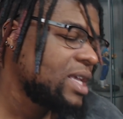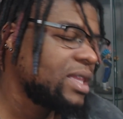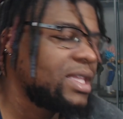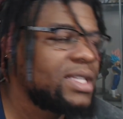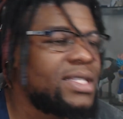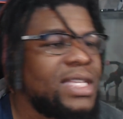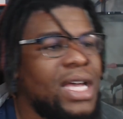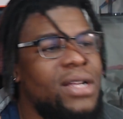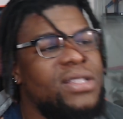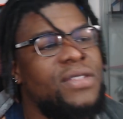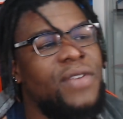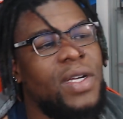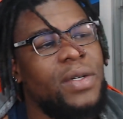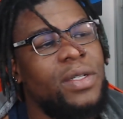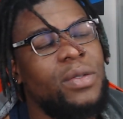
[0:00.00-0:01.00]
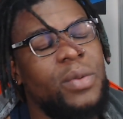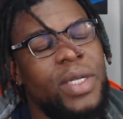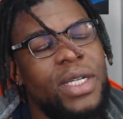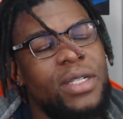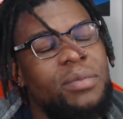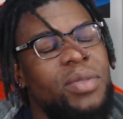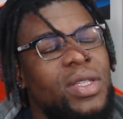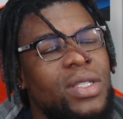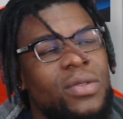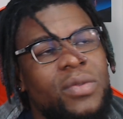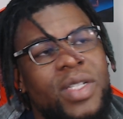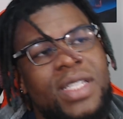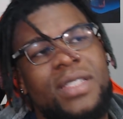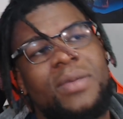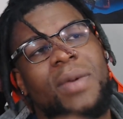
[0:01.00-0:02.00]
This sounds very weird, but the
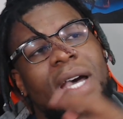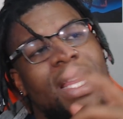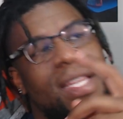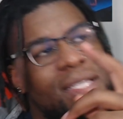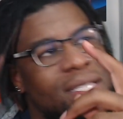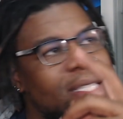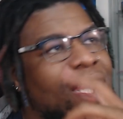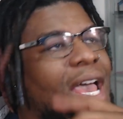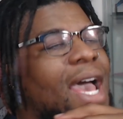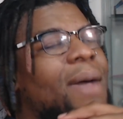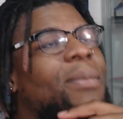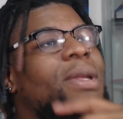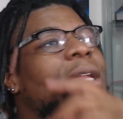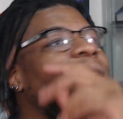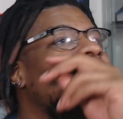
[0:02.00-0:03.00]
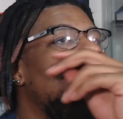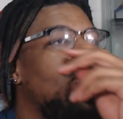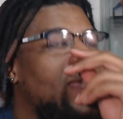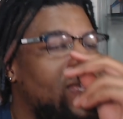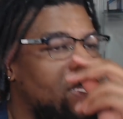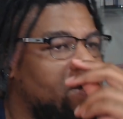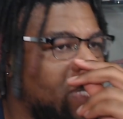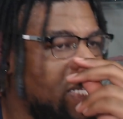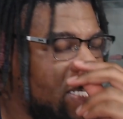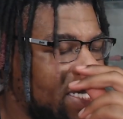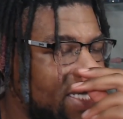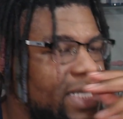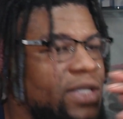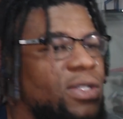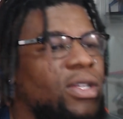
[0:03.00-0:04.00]
reason why this is happening is
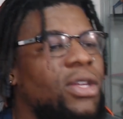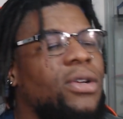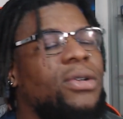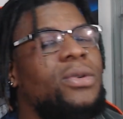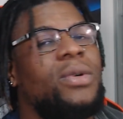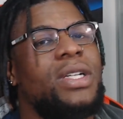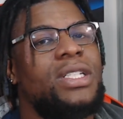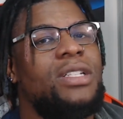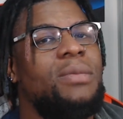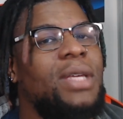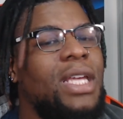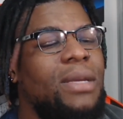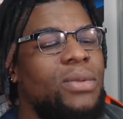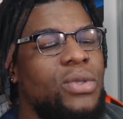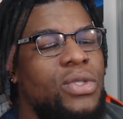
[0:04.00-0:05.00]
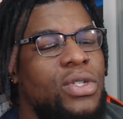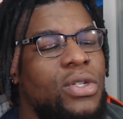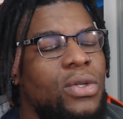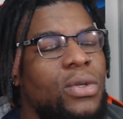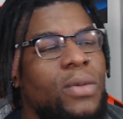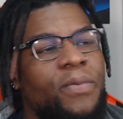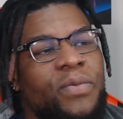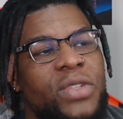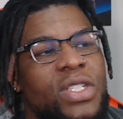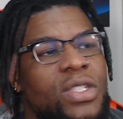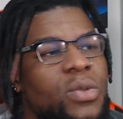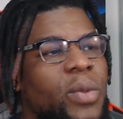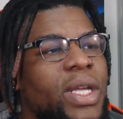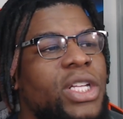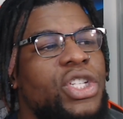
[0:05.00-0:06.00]
because you're going to be able to
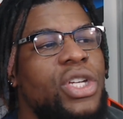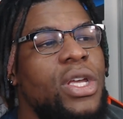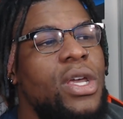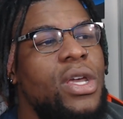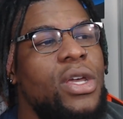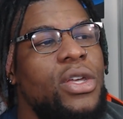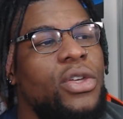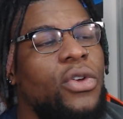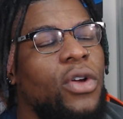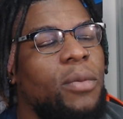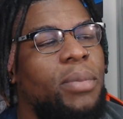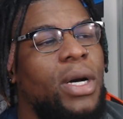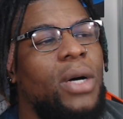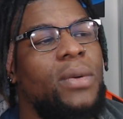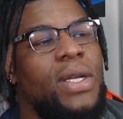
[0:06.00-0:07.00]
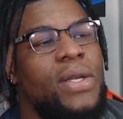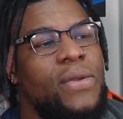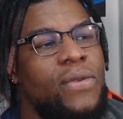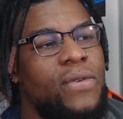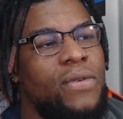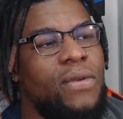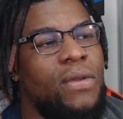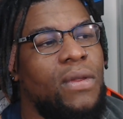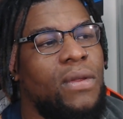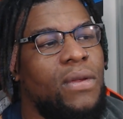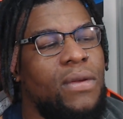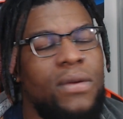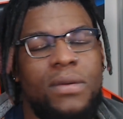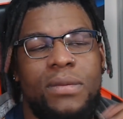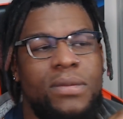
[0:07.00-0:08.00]
switch your opponent's
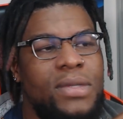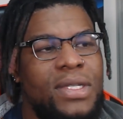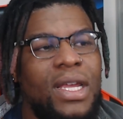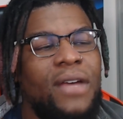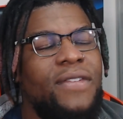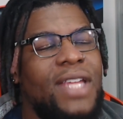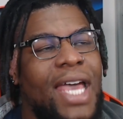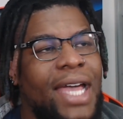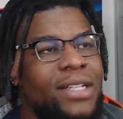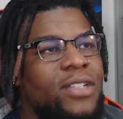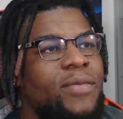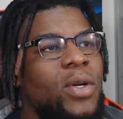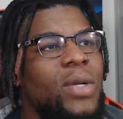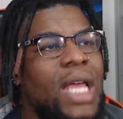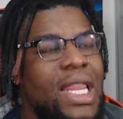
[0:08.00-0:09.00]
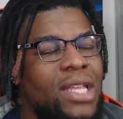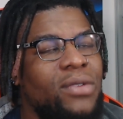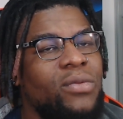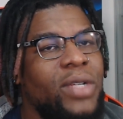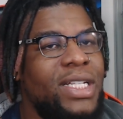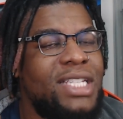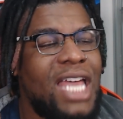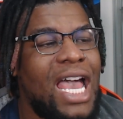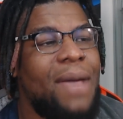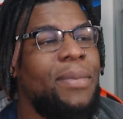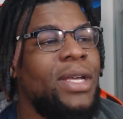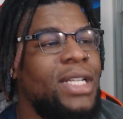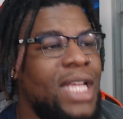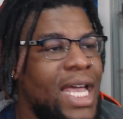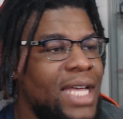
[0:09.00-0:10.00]
stuff to active mode and then retap
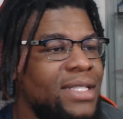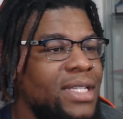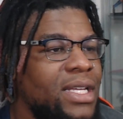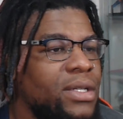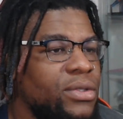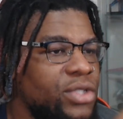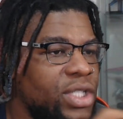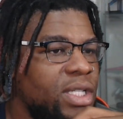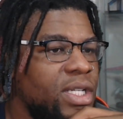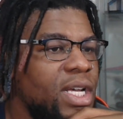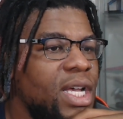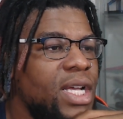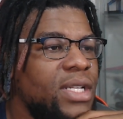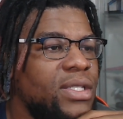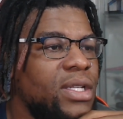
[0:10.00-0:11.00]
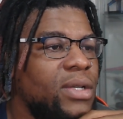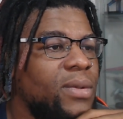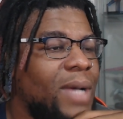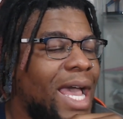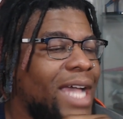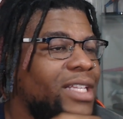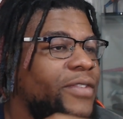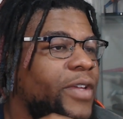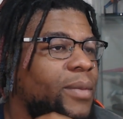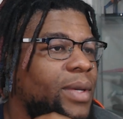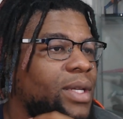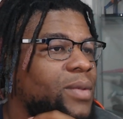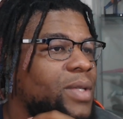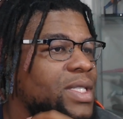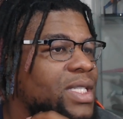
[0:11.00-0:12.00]
it as energy. So activate
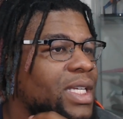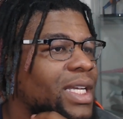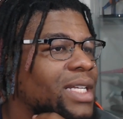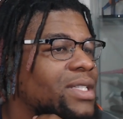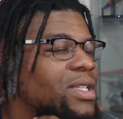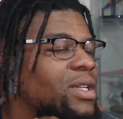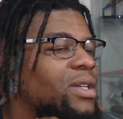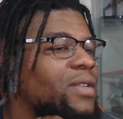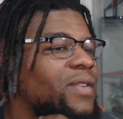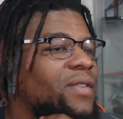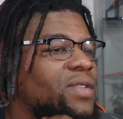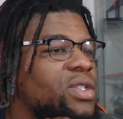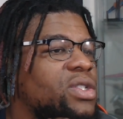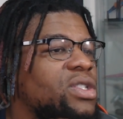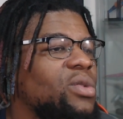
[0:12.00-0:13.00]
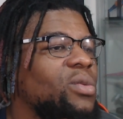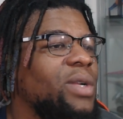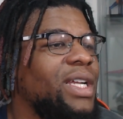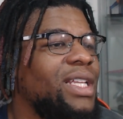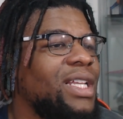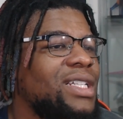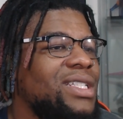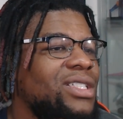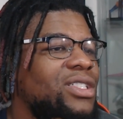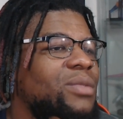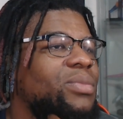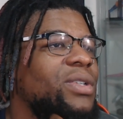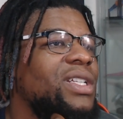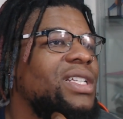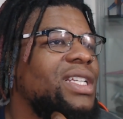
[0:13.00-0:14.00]
main once again, so you don't even have to swing. That's actually
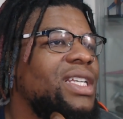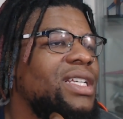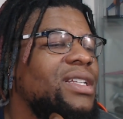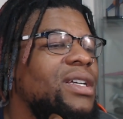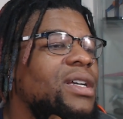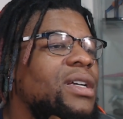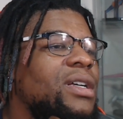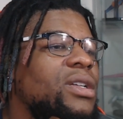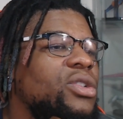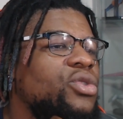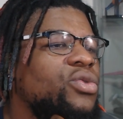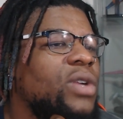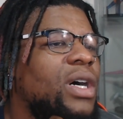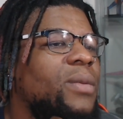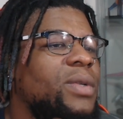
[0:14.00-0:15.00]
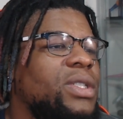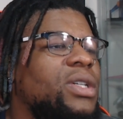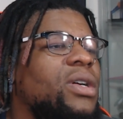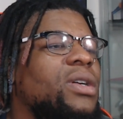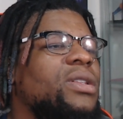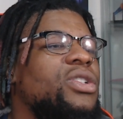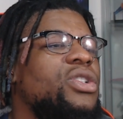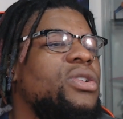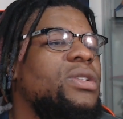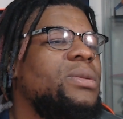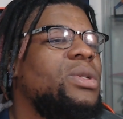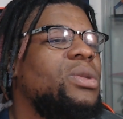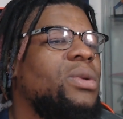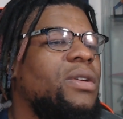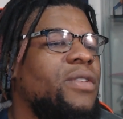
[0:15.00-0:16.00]
pretty neat. Draw one card, then choose up
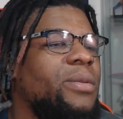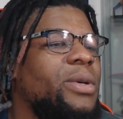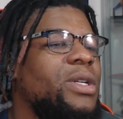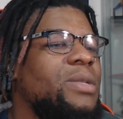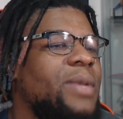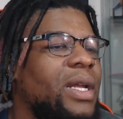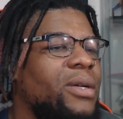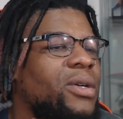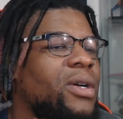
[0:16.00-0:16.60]
to 3 of your opponent's battle